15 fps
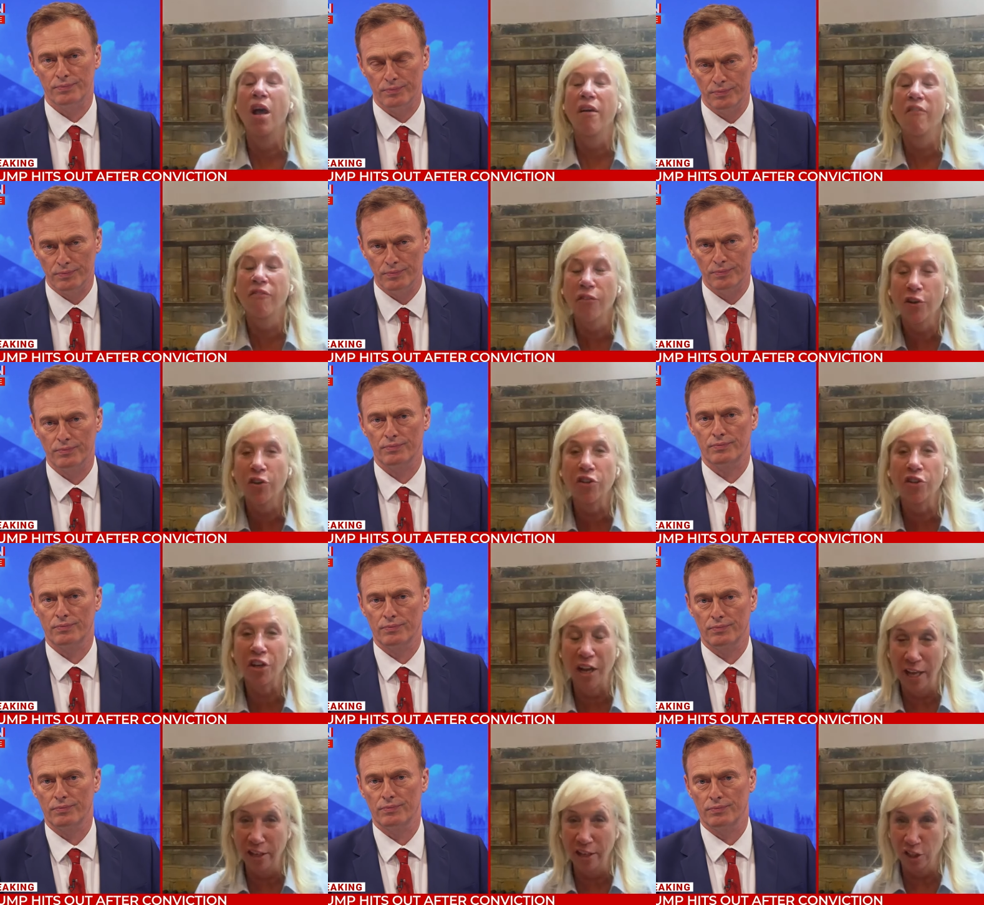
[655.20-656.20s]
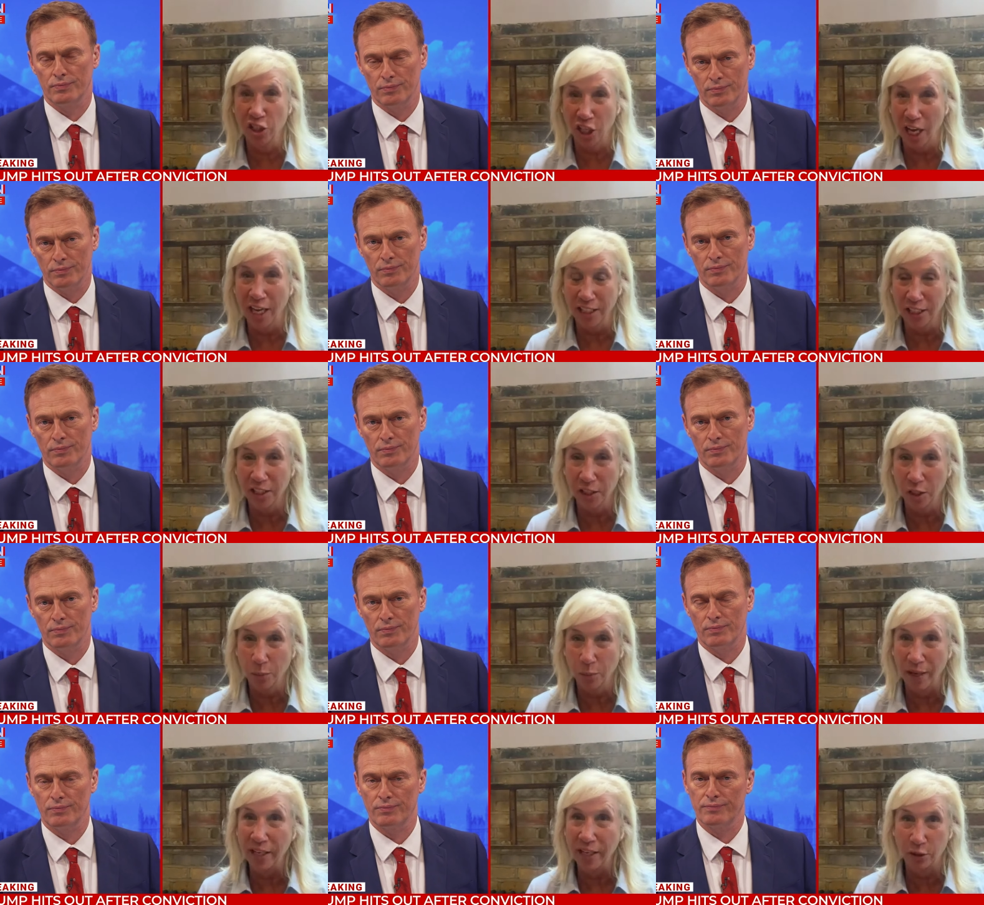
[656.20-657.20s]
Speaker 1: further energize his
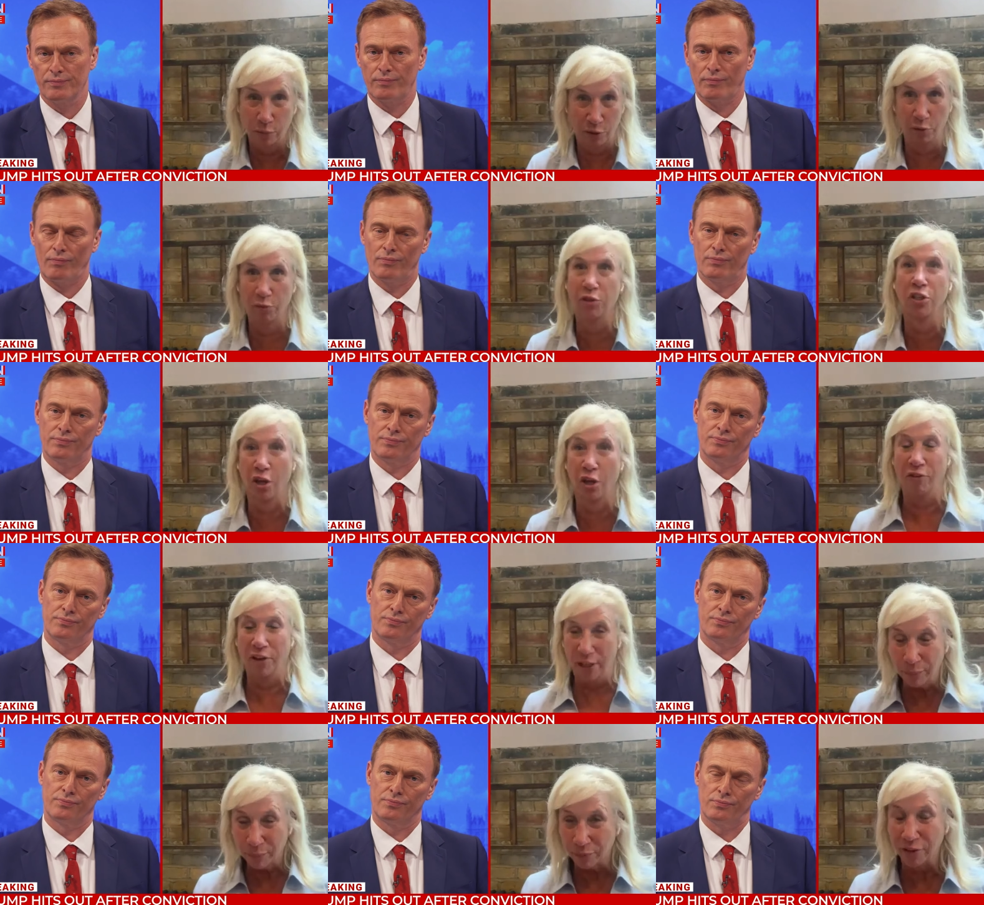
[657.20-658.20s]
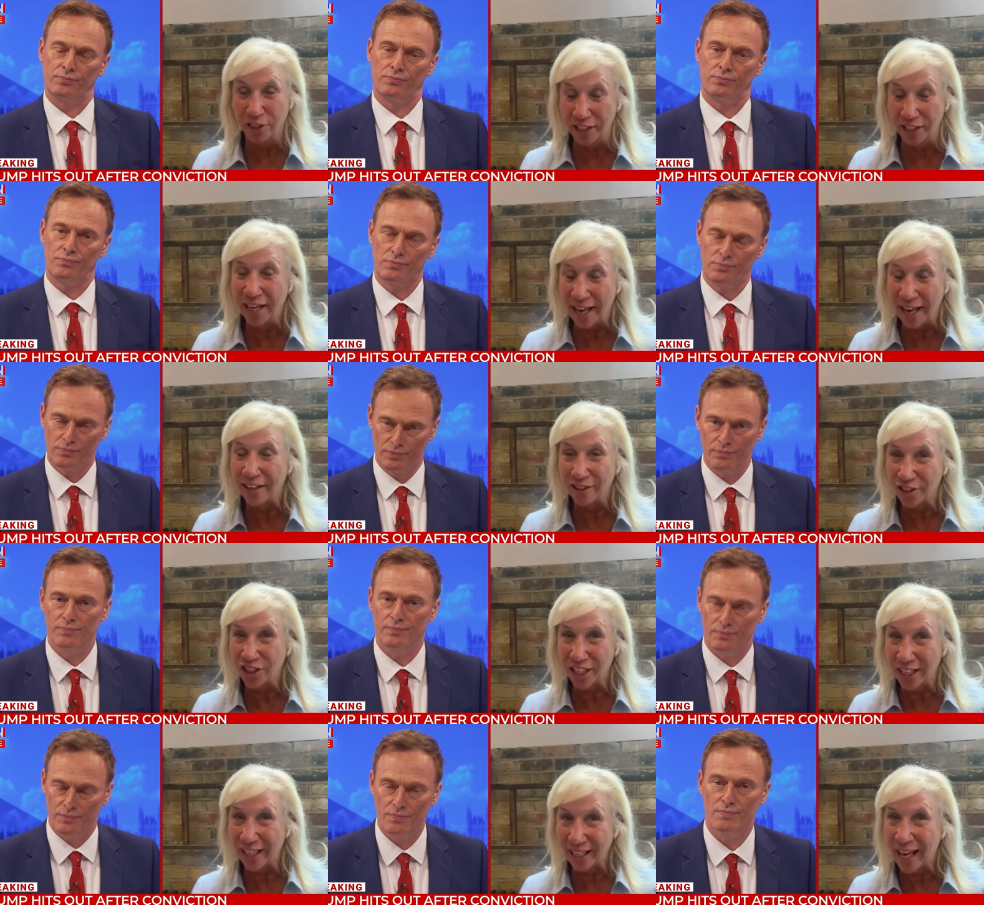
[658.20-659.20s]
base, which was already pretty
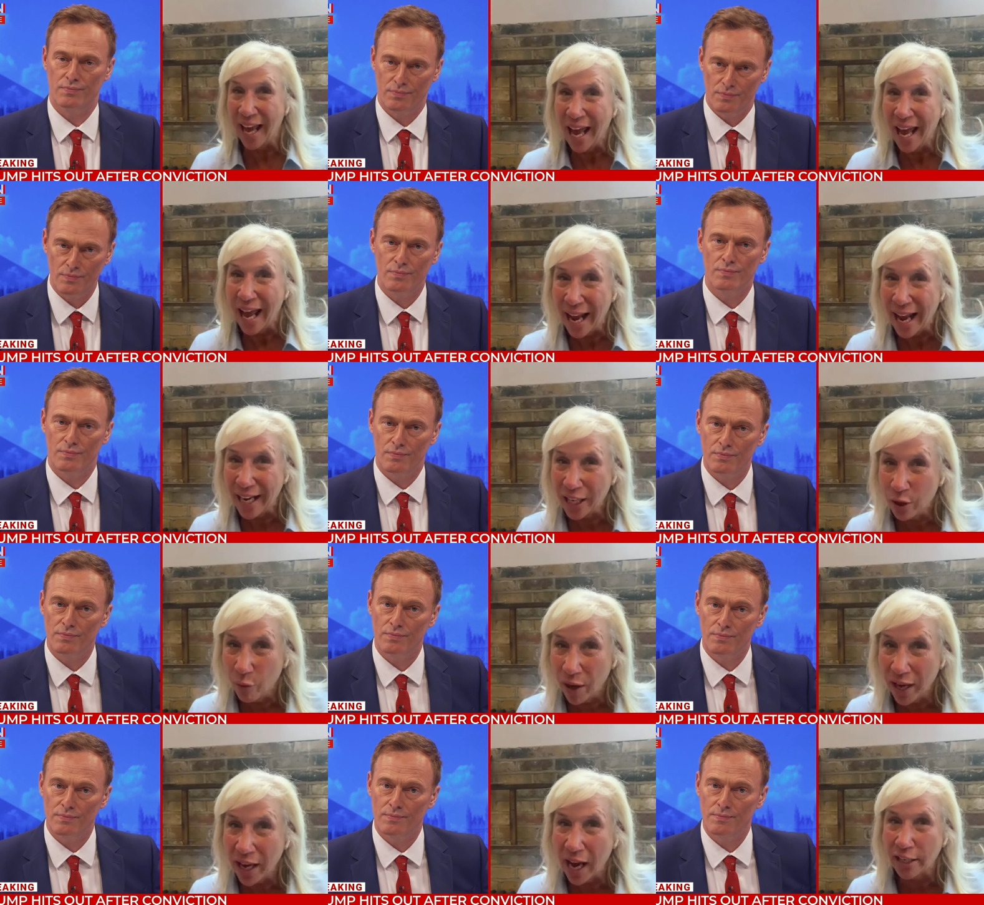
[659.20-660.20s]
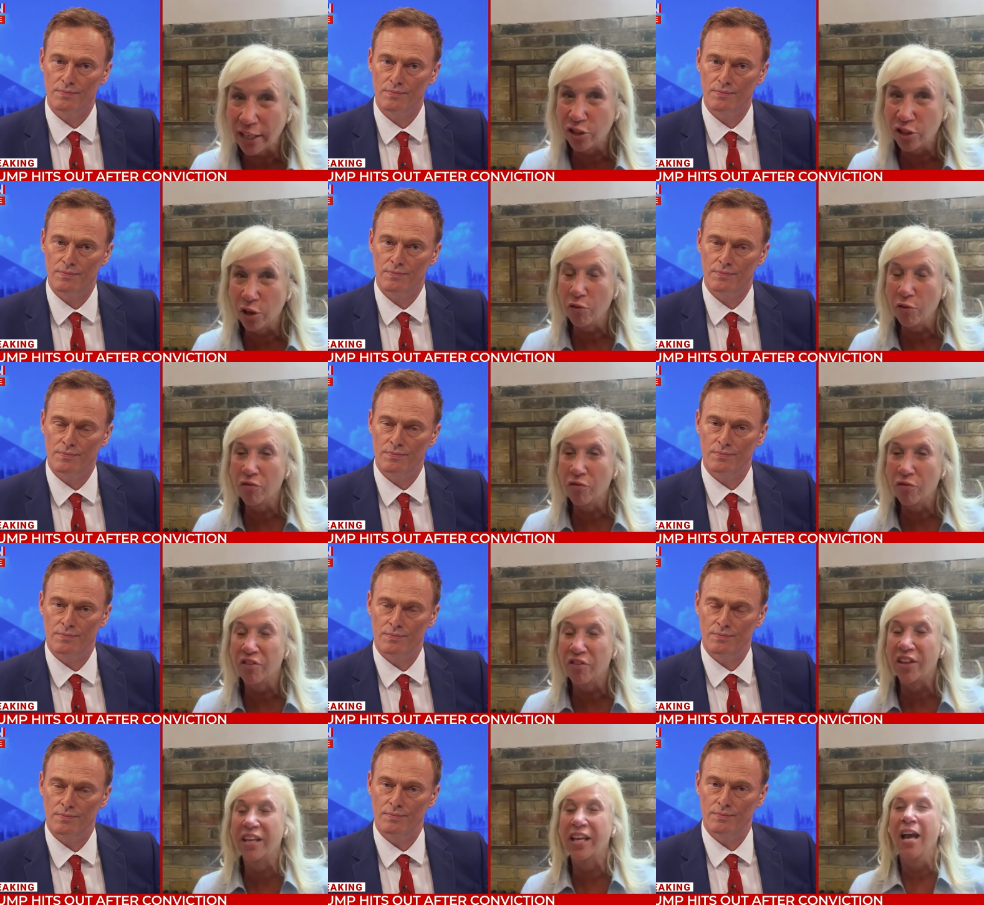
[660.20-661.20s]
energetic. Anyway, I don't
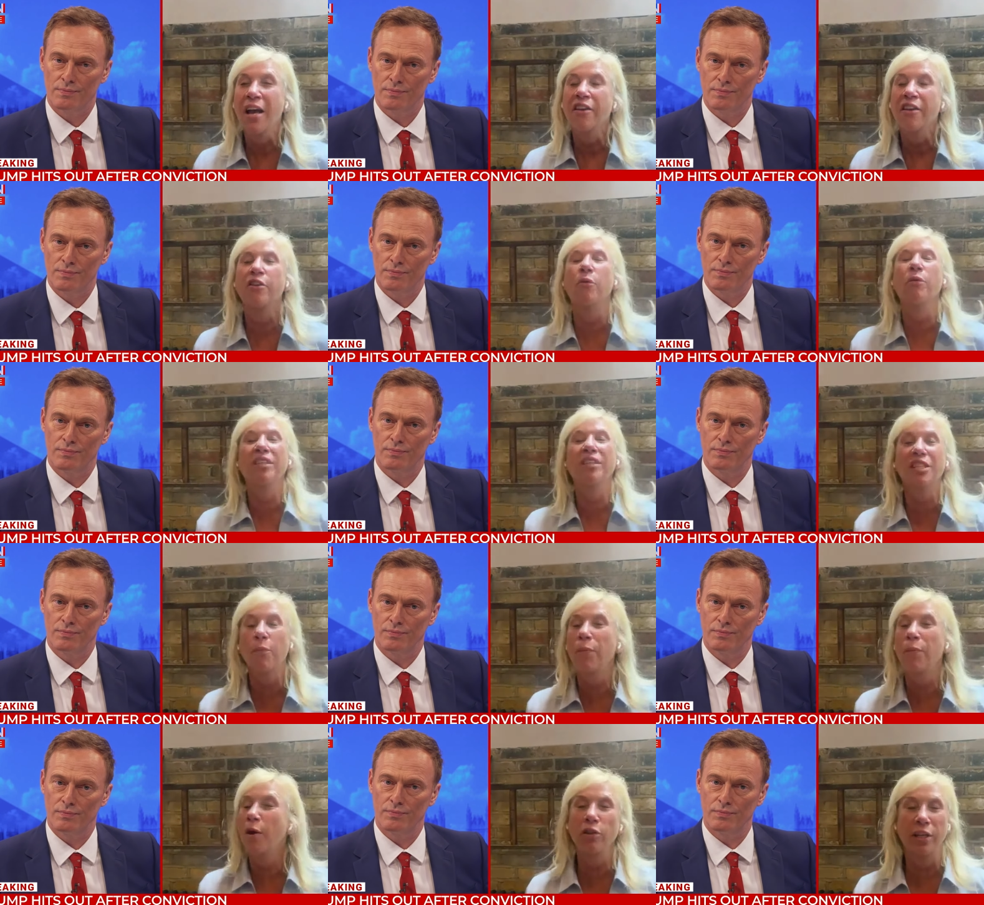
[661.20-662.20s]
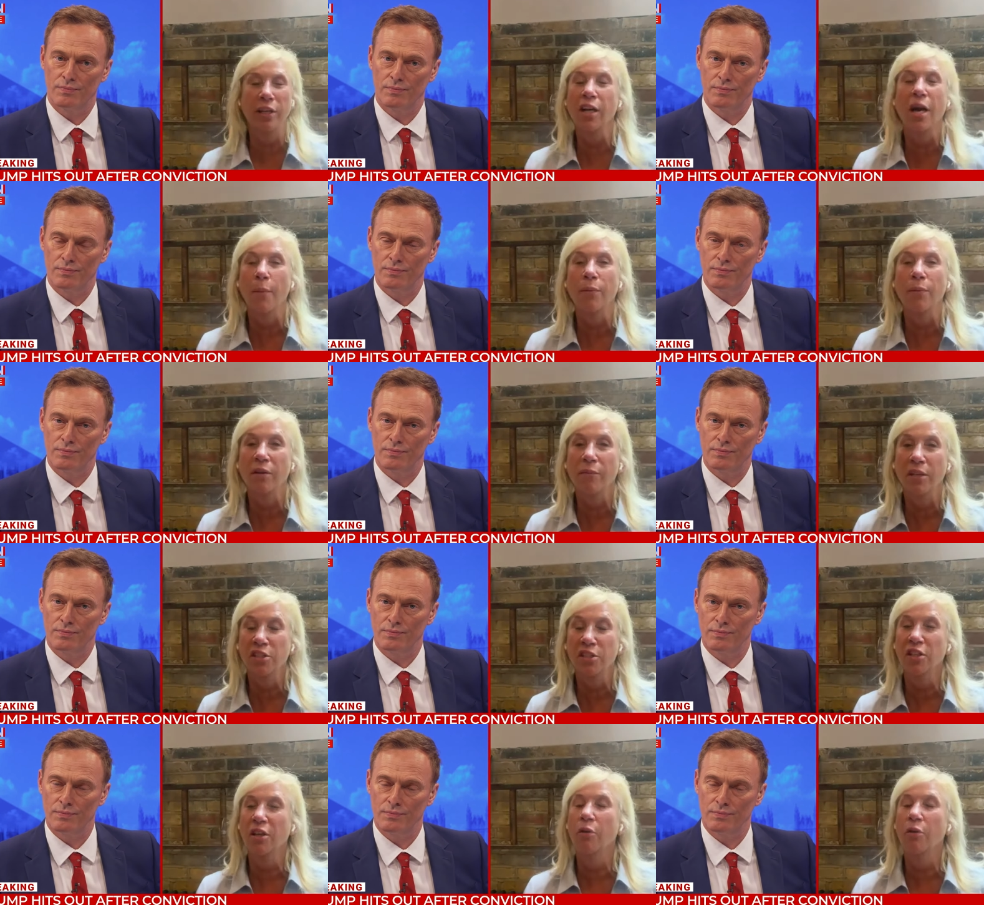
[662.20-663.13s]
think, you know, we saw polling a couple of months ago.